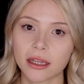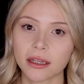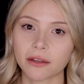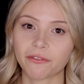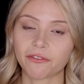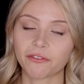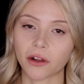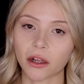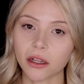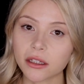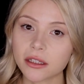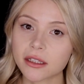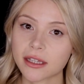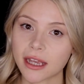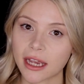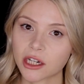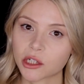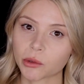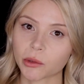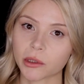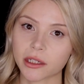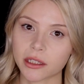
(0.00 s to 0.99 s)
false
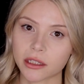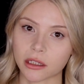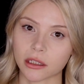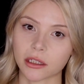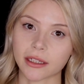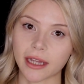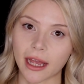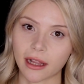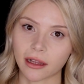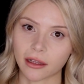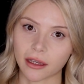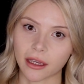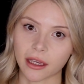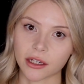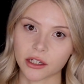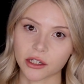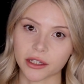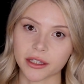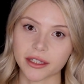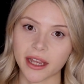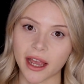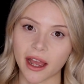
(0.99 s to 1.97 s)
sexual assault
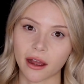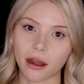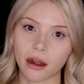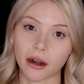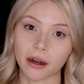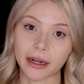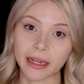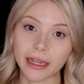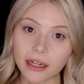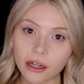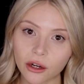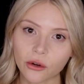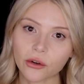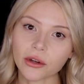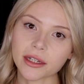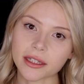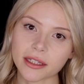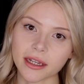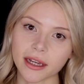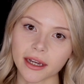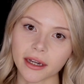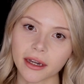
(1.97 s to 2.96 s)
allegations are
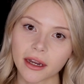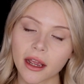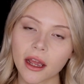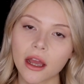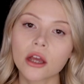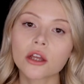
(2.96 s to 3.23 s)
increasing.